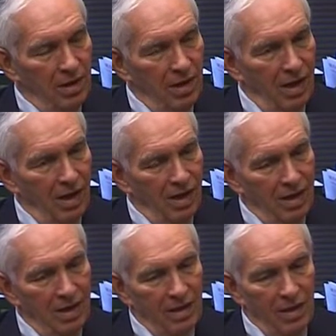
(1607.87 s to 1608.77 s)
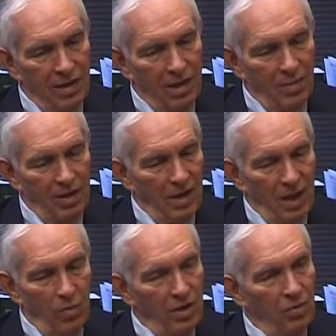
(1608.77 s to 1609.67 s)
And coming down, I
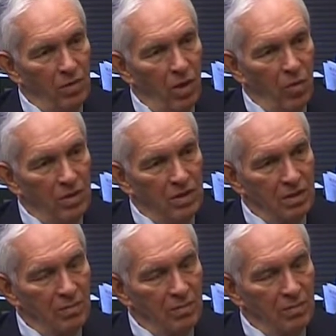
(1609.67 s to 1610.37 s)
really don't always,